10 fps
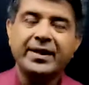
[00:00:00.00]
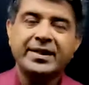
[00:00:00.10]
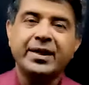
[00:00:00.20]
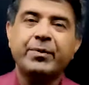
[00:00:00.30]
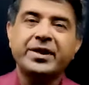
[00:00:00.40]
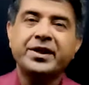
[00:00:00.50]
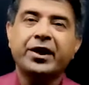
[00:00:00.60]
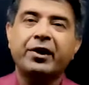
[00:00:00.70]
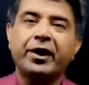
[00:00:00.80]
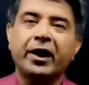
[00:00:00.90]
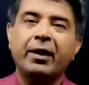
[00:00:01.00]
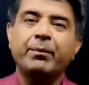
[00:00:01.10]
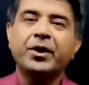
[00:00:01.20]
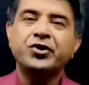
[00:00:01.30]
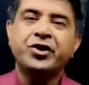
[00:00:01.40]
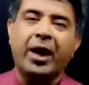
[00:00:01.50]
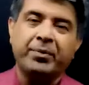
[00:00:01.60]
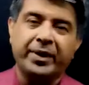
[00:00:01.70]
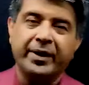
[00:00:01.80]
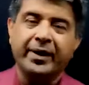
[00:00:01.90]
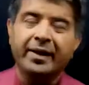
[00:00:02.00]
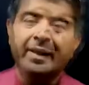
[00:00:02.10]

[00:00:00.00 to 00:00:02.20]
CBSE curriculum chapter,